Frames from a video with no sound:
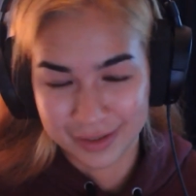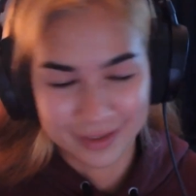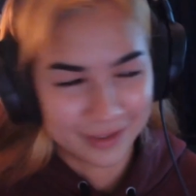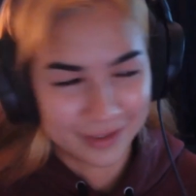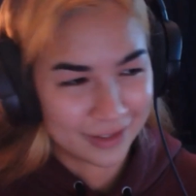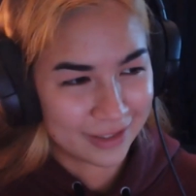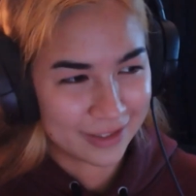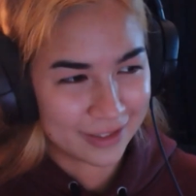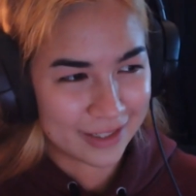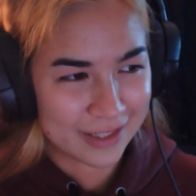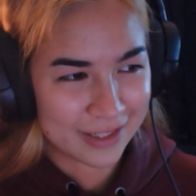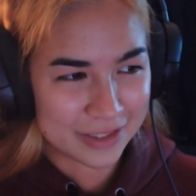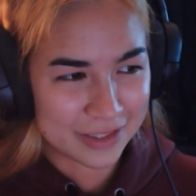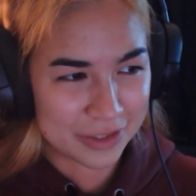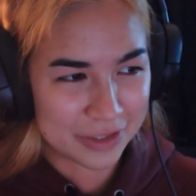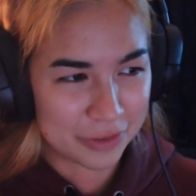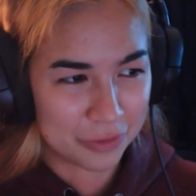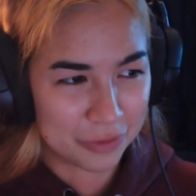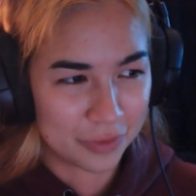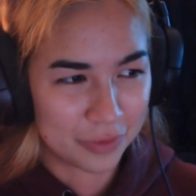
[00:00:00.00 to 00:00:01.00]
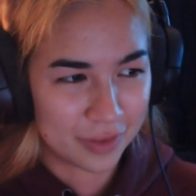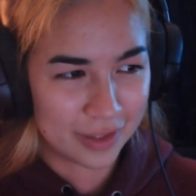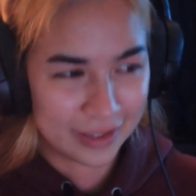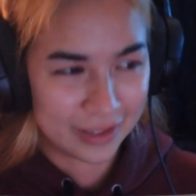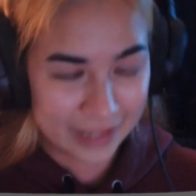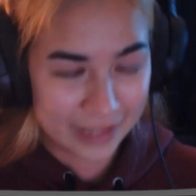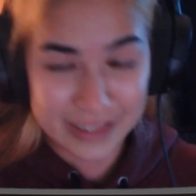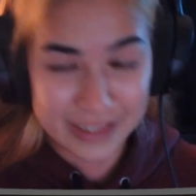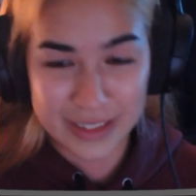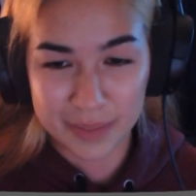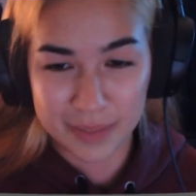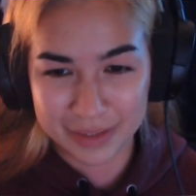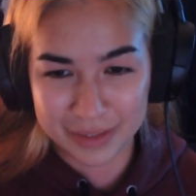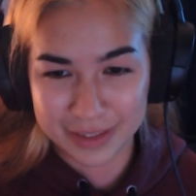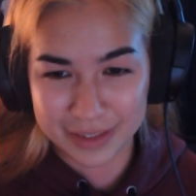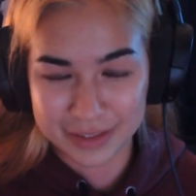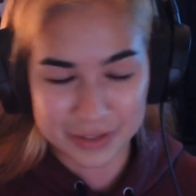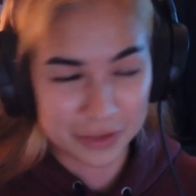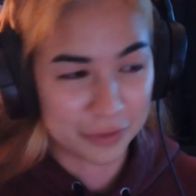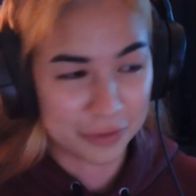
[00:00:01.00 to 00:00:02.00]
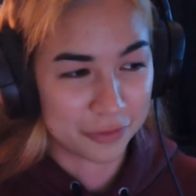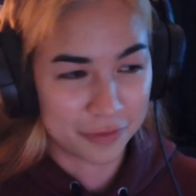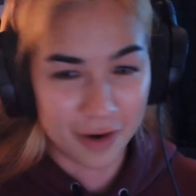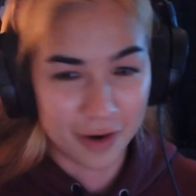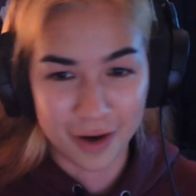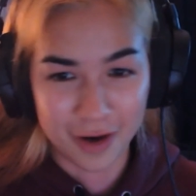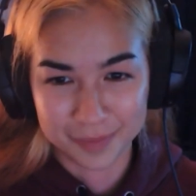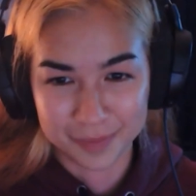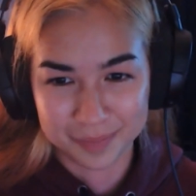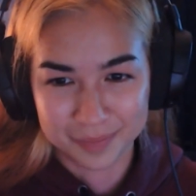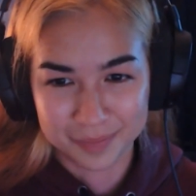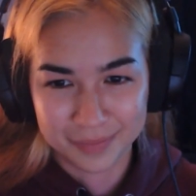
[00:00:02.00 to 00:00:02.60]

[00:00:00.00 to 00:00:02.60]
It needs to it needs something to farm,